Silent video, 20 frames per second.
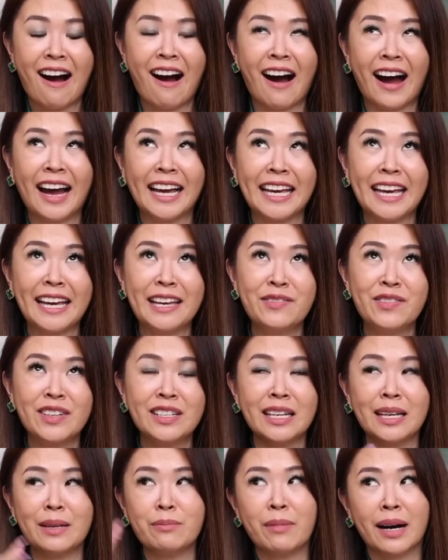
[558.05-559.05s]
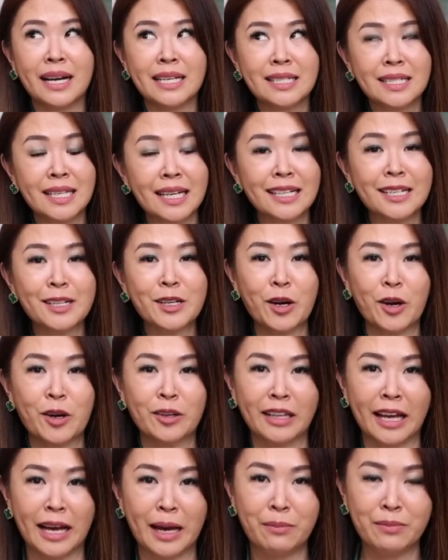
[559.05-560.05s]
I even in my second
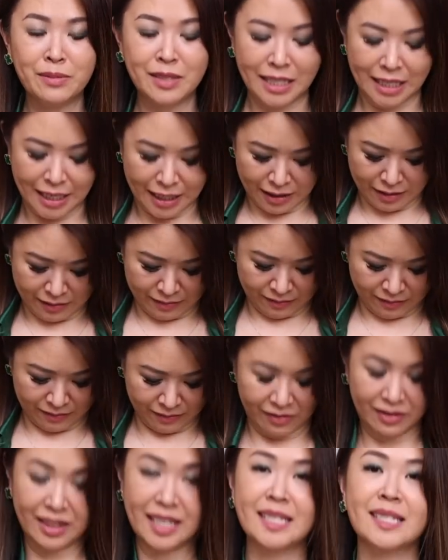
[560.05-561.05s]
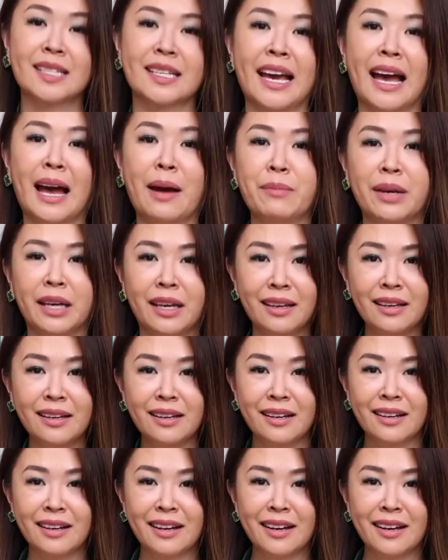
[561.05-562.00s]
collab did this cami,